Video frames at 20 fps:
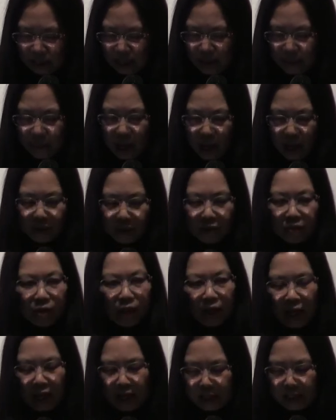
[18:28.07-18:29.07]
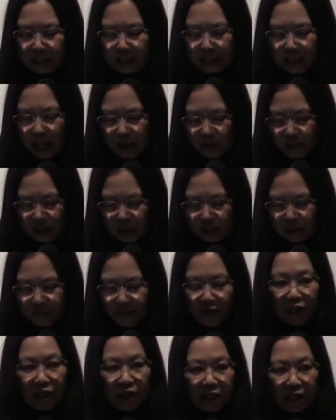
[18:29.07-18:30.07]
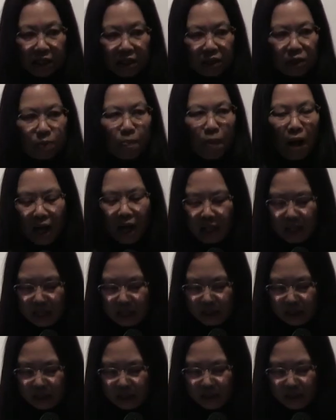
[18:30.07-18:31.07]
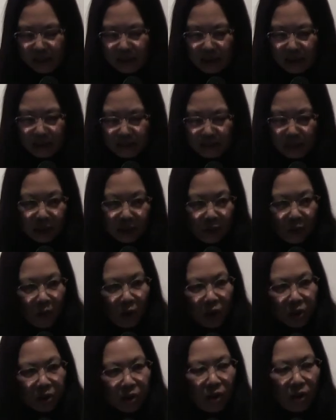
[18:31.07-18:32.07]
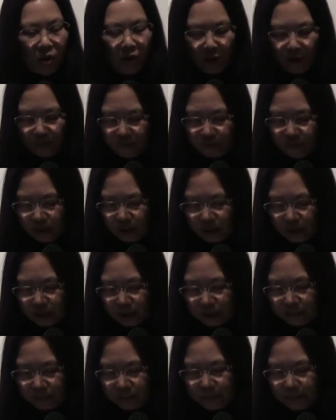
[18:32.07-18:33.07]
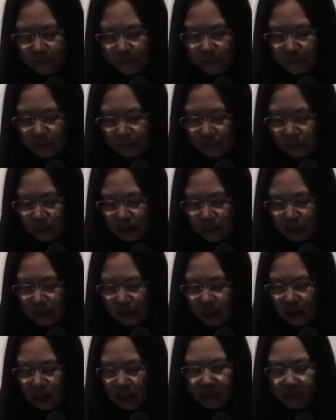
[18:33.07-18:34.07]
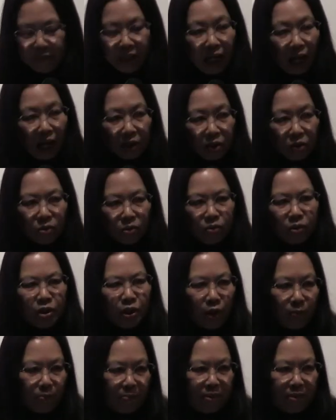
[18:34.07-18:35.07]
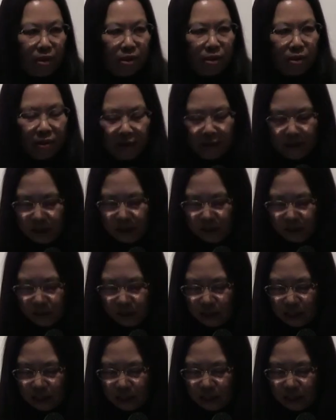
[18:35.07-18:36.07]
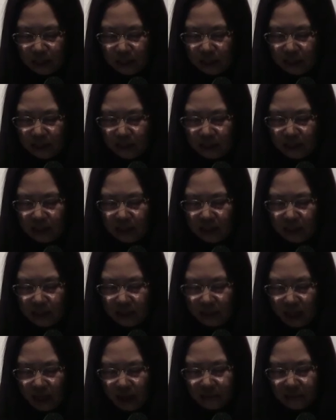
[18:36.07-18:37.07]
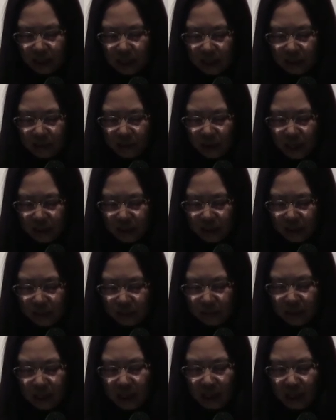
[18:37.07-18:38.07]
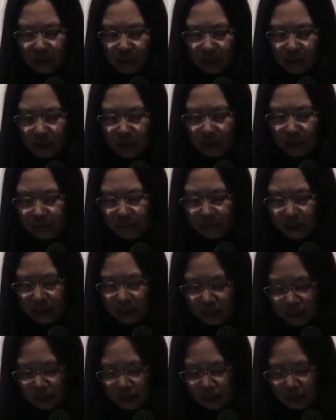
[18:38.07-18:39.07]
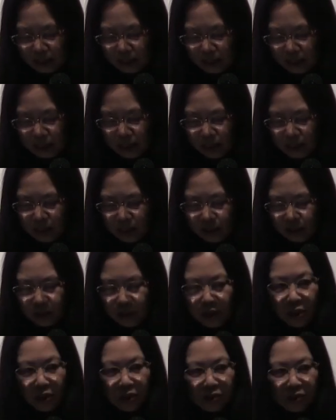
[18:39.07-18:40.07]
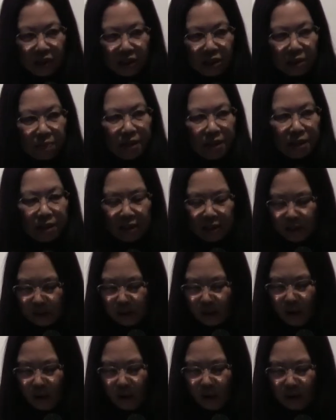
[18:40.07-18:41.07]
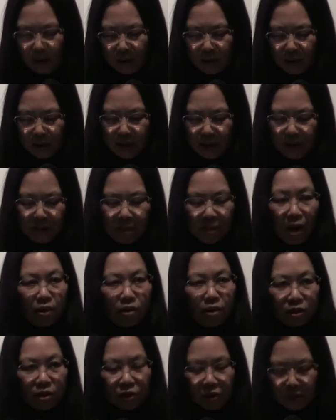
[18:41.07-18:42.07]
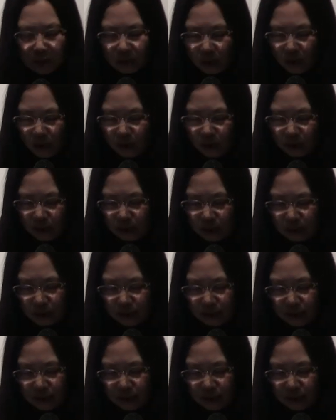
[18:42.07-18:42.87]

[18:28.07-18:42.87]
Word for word: came out as I was very inspired by the work of um, Birago Diop, you know, the African writer Birago Diop. So this piece is called Mother's Talk